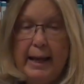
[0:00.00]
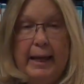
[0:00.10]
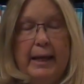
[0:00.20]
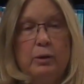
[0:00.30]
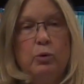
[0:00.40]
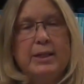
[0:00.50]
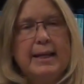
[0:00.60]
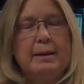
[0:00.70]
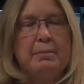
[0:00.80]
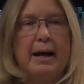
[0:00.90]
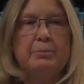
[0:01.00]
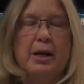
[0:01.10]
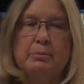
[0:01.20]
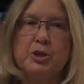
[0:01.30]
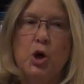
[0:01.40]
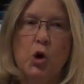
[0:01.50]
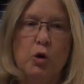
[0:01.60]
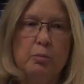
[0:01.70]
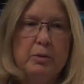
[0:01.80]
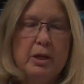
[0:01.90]
And one day Mom comes
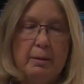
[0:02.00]
home.